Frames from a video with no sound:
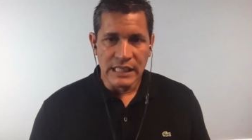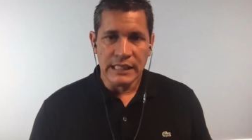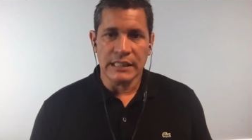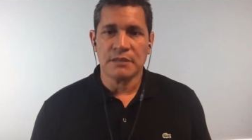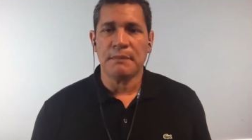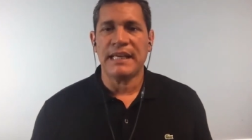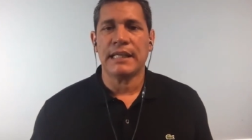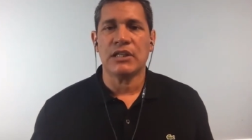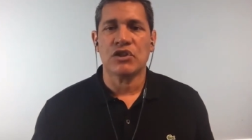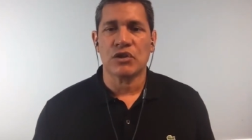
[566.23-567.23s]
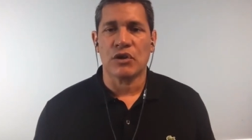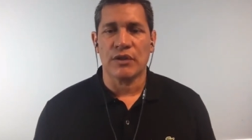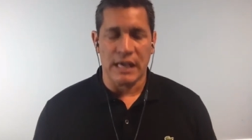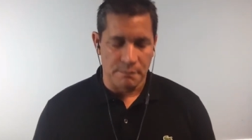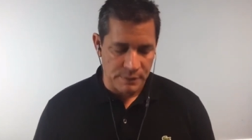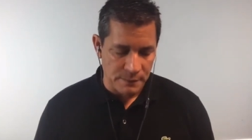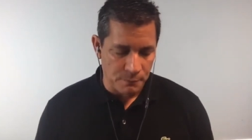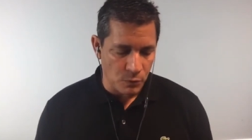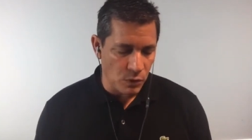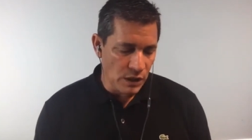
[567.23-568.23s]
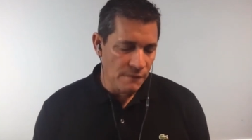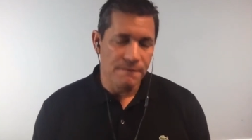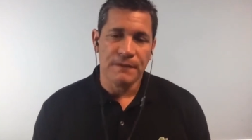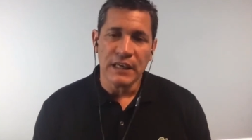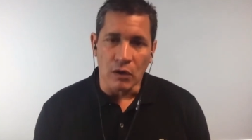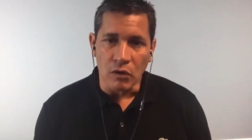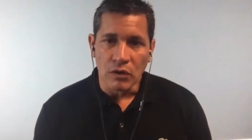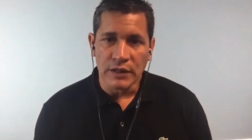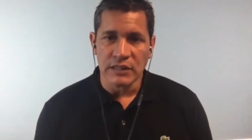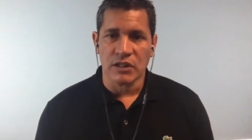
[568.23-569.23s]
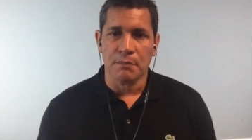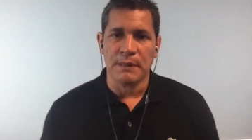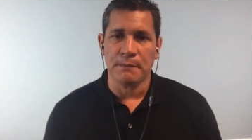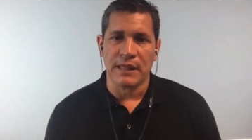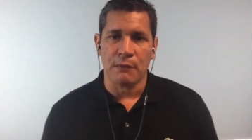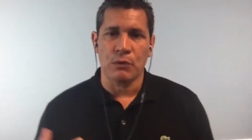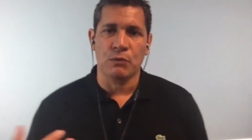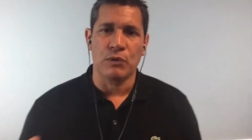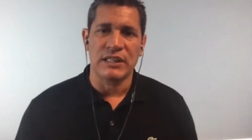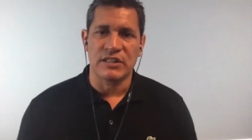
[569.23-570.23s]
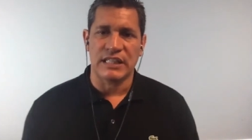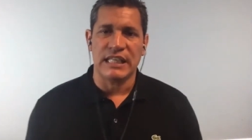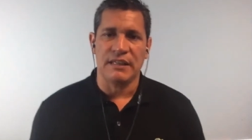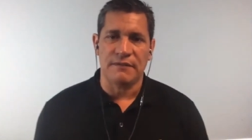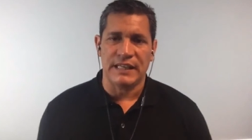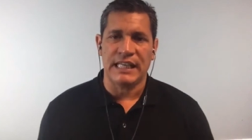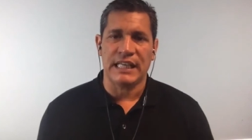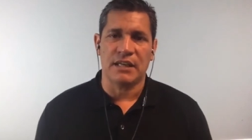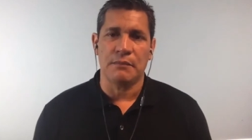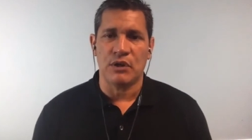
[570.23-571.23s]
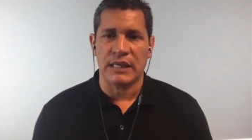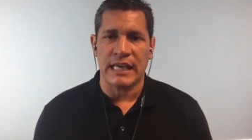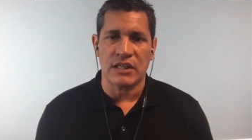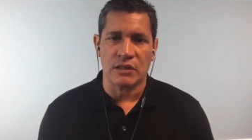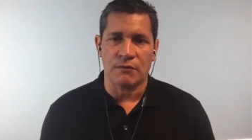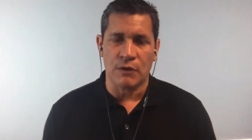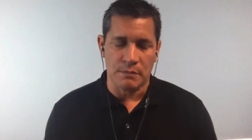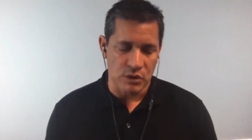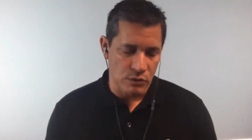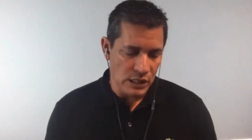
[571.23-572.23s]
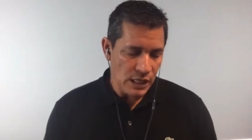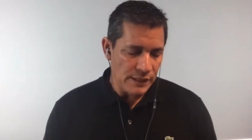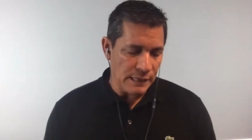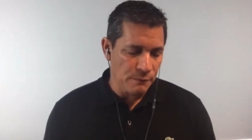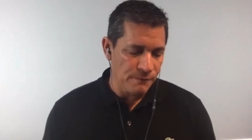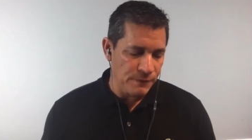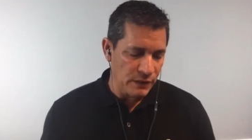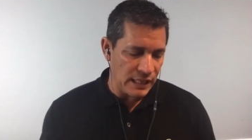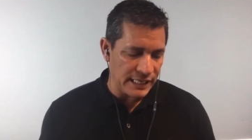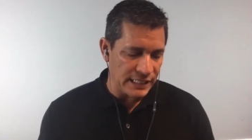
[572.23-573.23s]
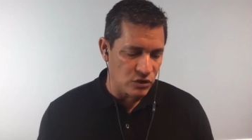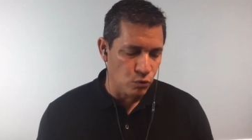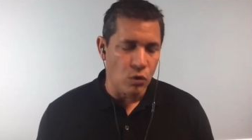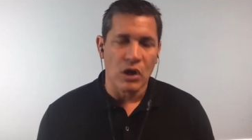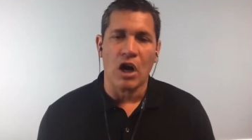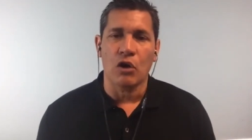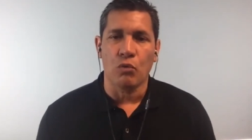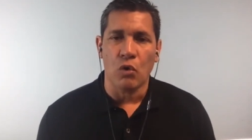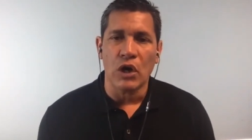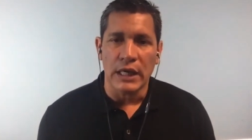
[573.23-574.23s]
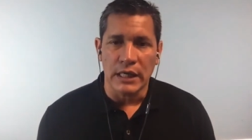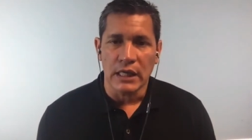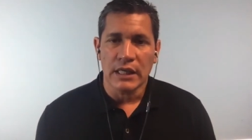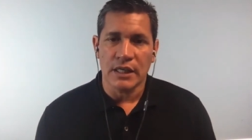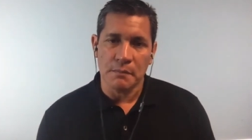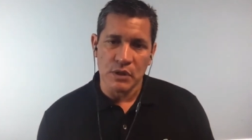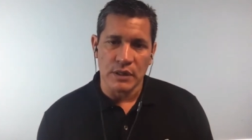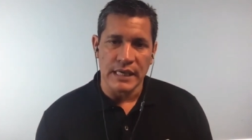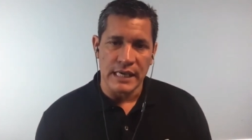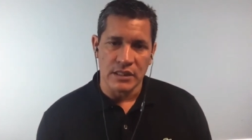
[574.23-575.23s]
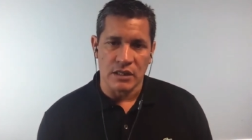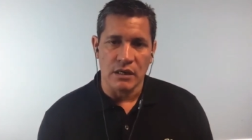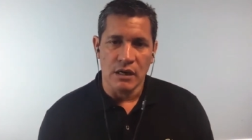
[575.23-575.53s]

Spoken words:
is making sure that people feel, these are the people that would receive any communication from you, they feel like it's one-on-one communication